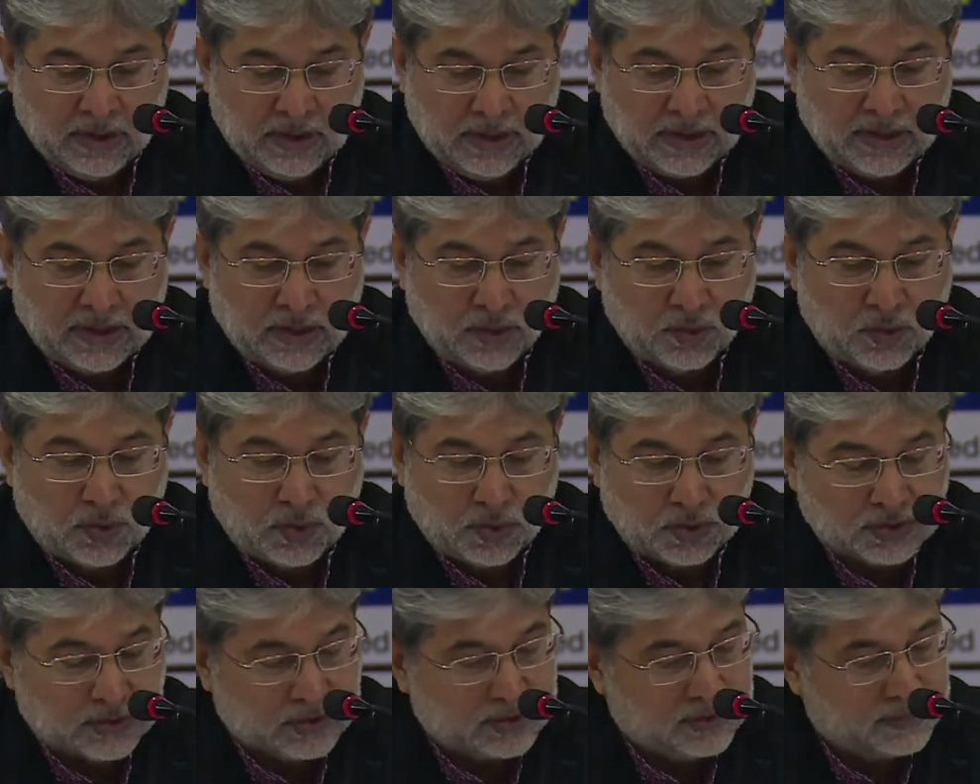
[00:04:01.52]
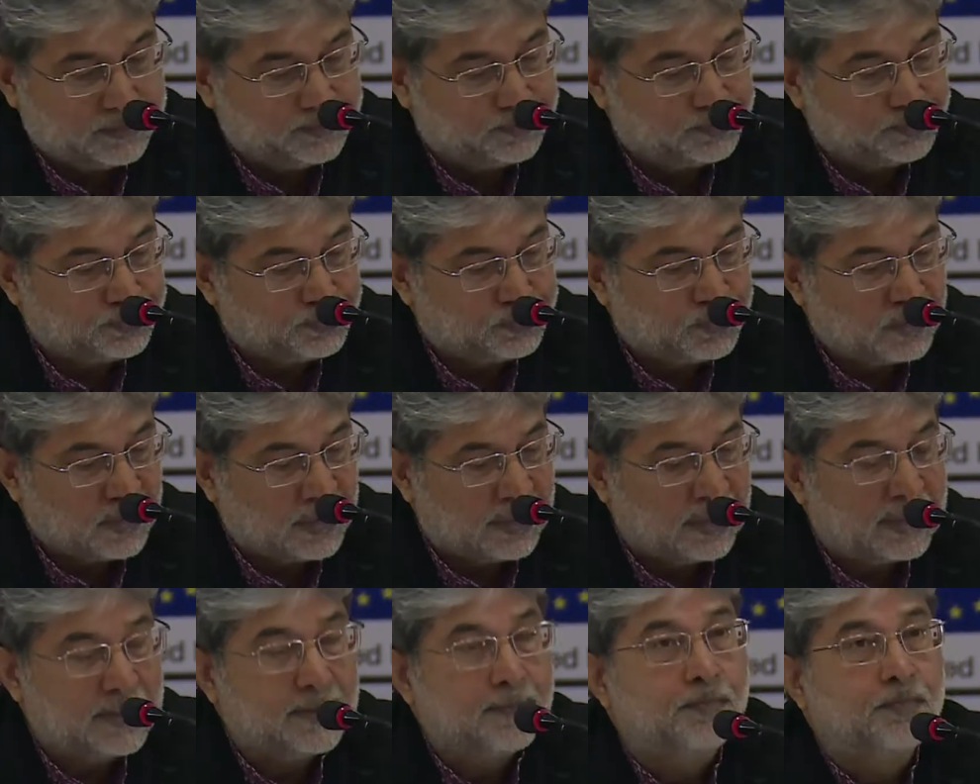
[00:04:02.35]
in due course,
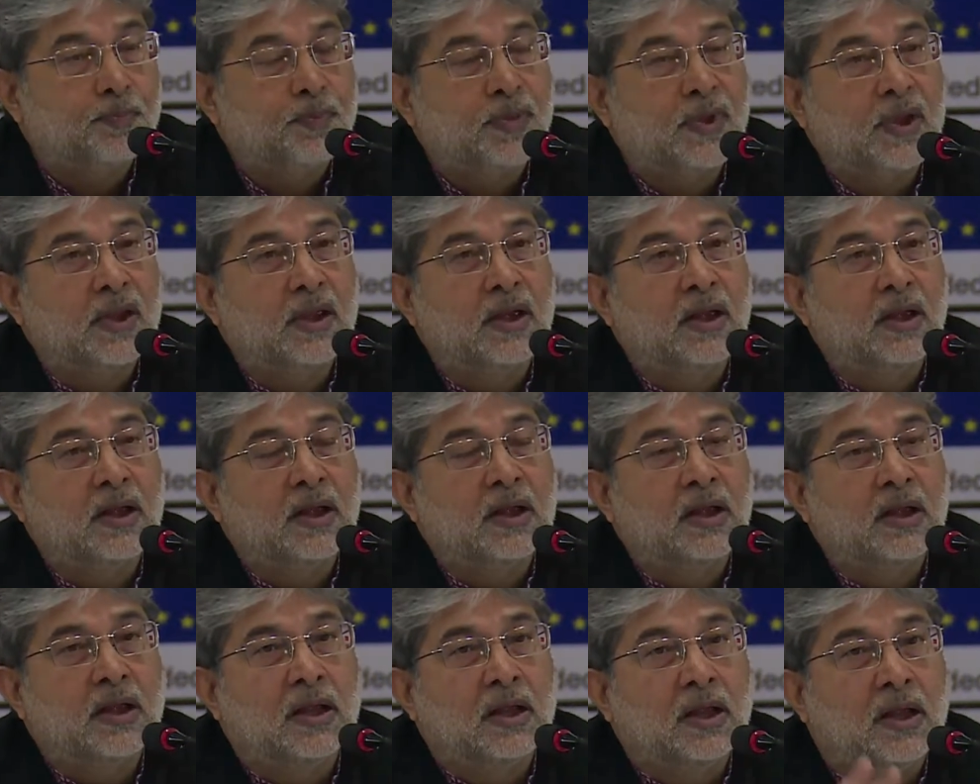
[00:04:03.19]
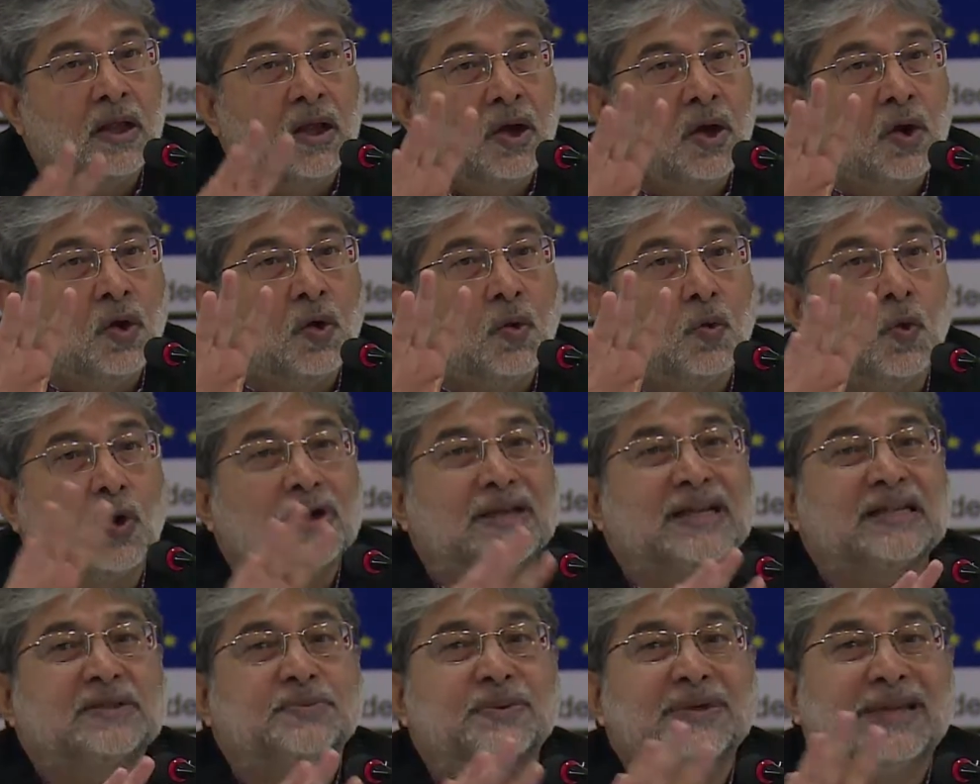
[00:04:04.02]
right.
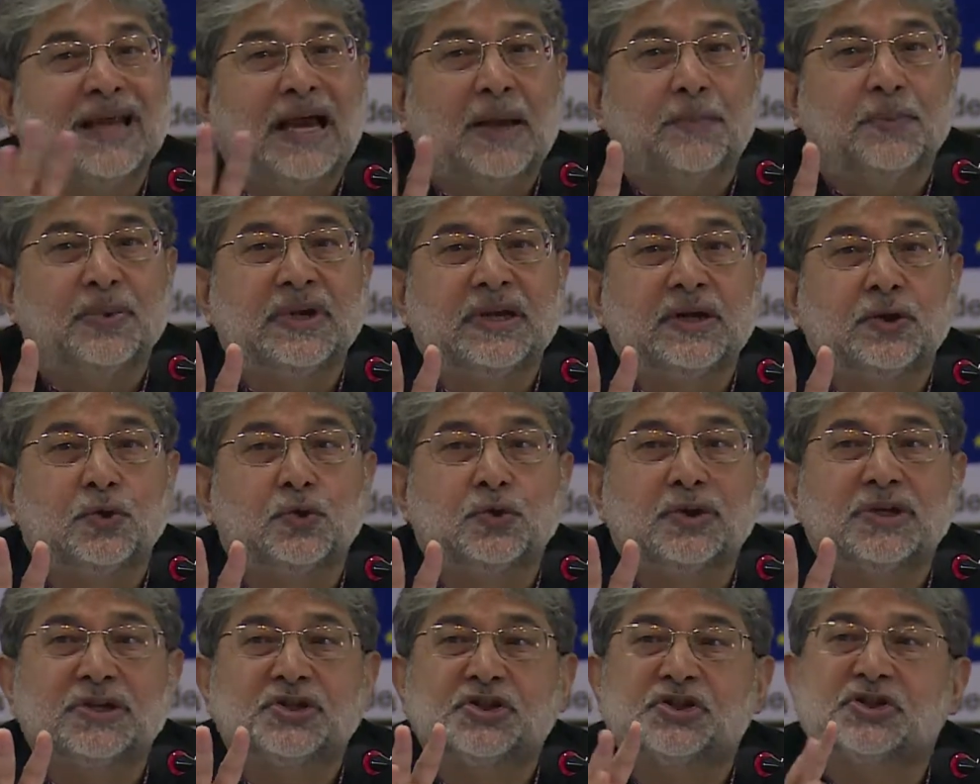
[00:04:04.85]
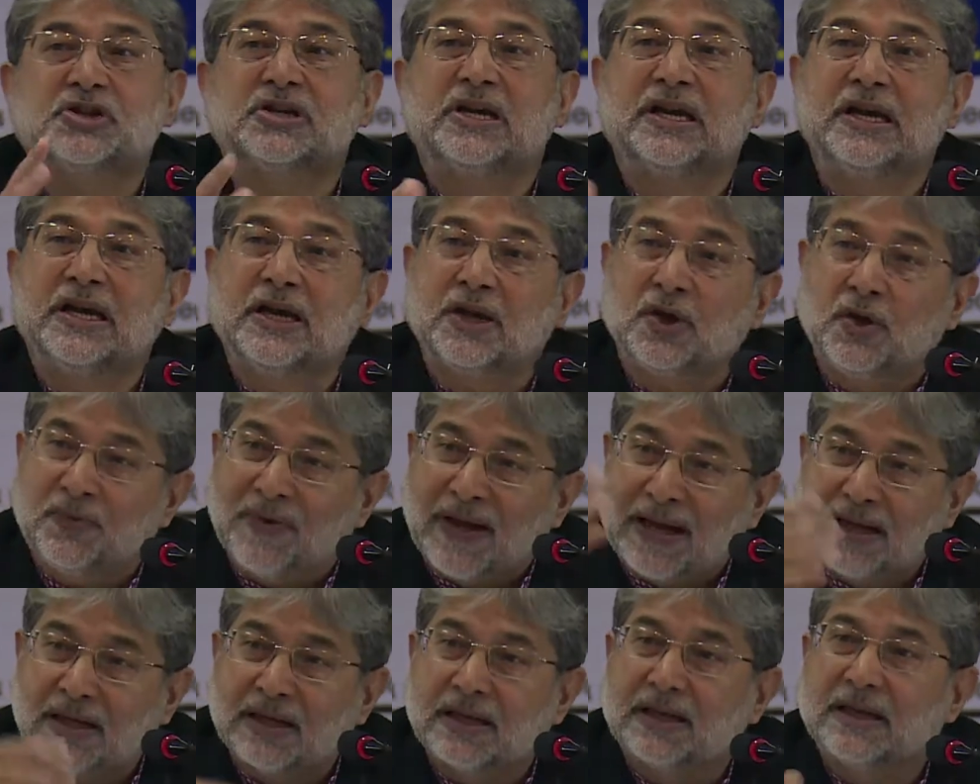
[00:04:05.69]
What has been happening to the share
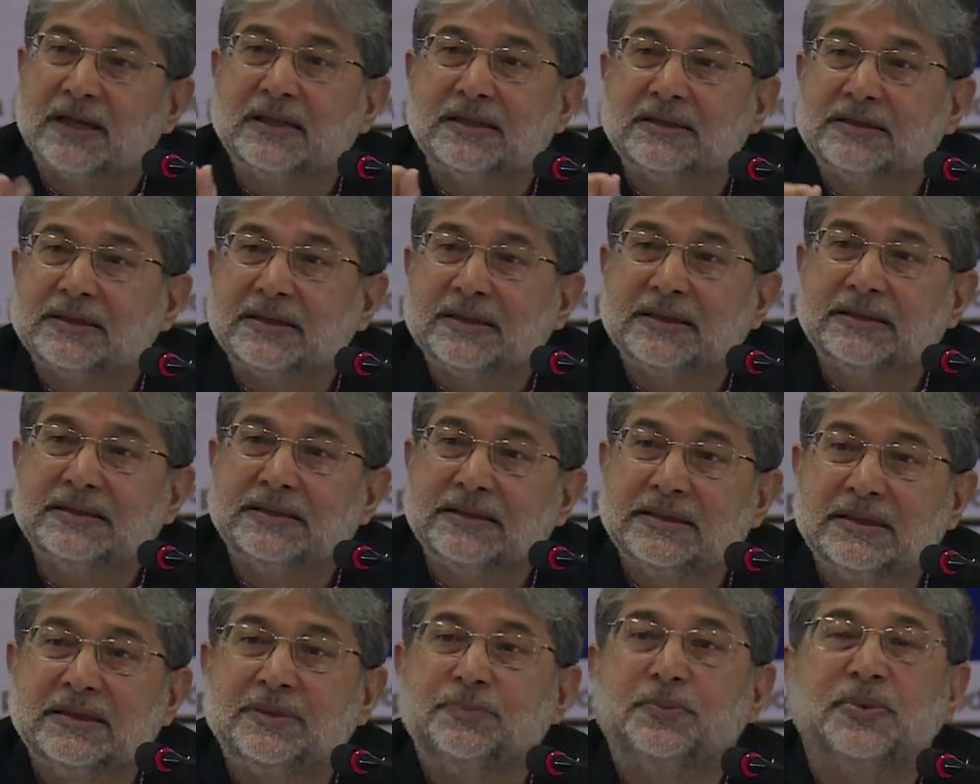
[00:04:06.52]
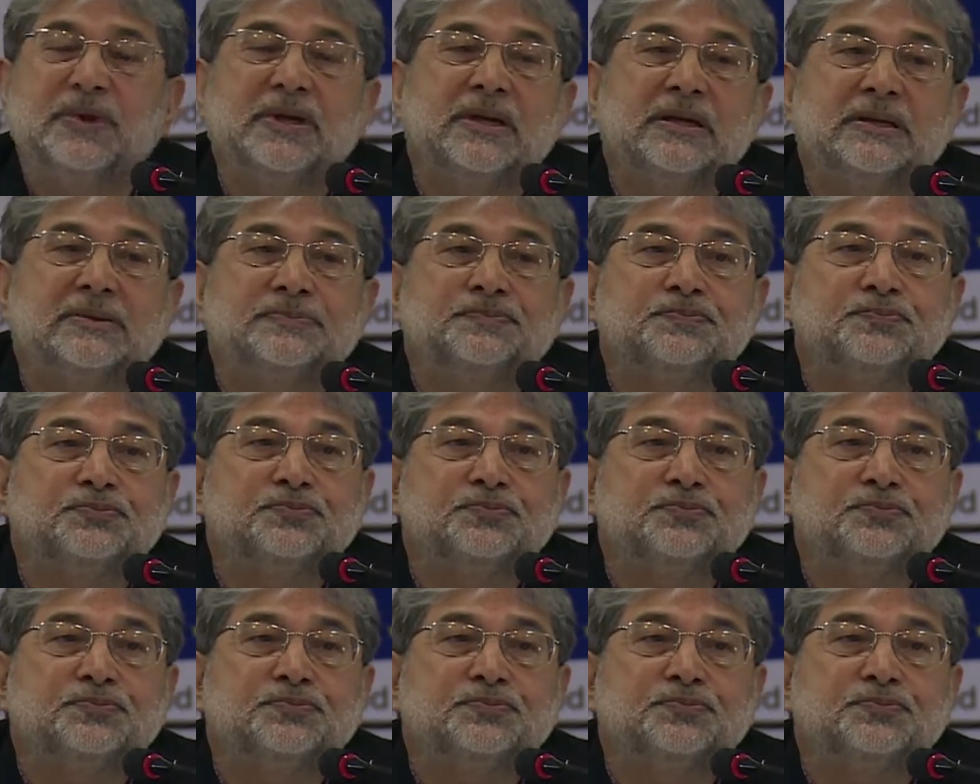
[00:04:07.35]
of agriculture in GDP?